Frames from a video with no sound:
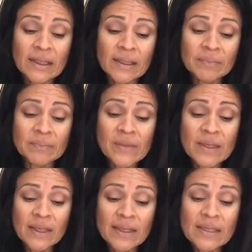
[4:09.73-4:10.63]

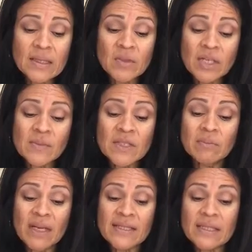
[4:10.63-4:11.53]
I think sometimes the
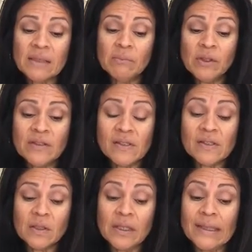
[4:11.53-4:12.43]
Mexican
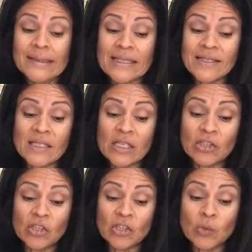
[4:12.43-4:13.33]
places are
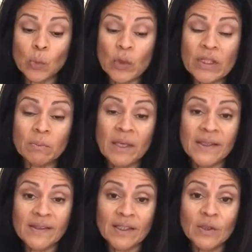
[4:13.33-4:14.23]
easier with
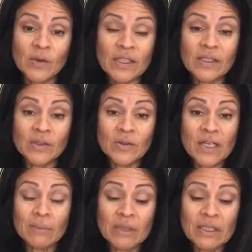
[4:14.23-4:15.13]
paleo, keto
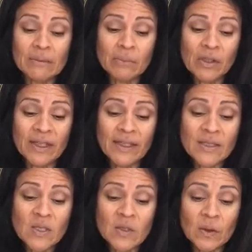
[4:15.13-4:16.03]
type eating
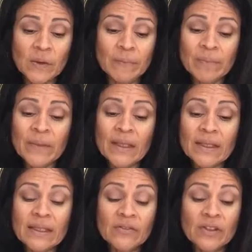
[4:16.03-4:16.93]
plans. So
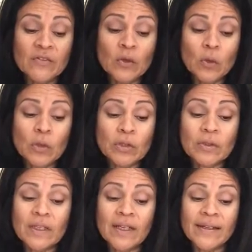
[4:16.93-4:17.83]
even if you
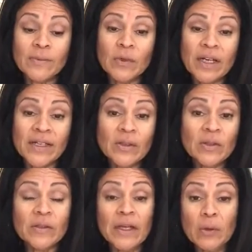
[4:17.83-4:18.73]
order, like when I
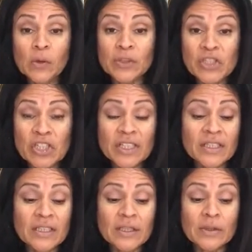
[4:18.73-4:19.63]
go there, I order
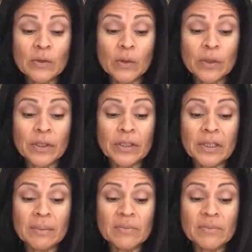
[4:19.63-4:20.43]
chicken or